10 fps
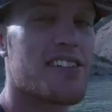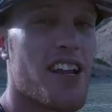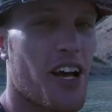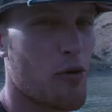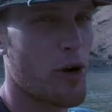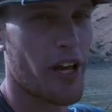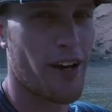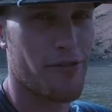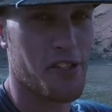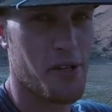it's not going to work
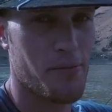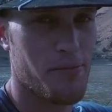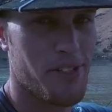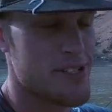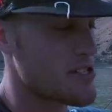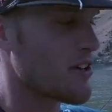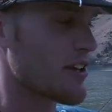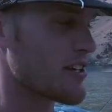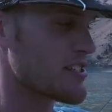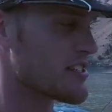out for them. That's all
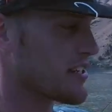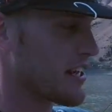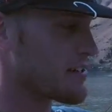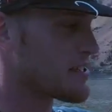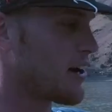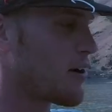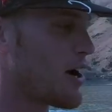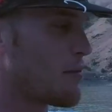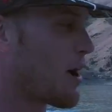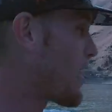there is to say. So,
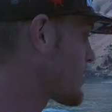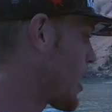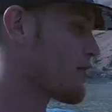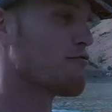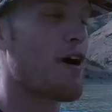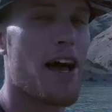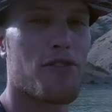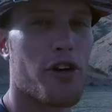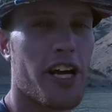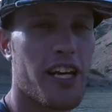but I've got five
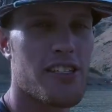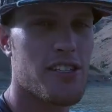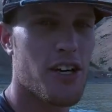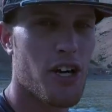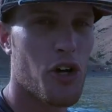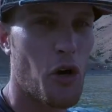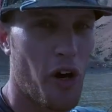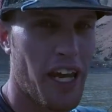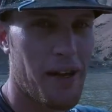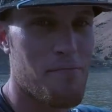crickets,
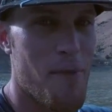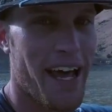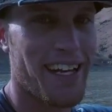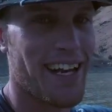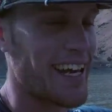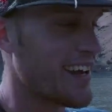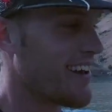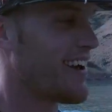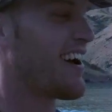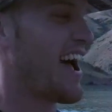cricket medley.
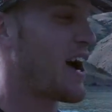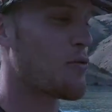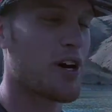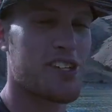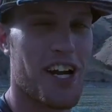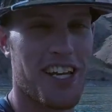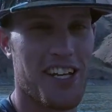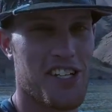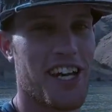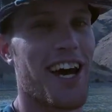and we're going to try to
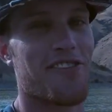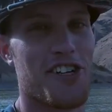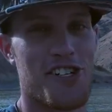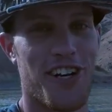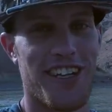catch a catfish on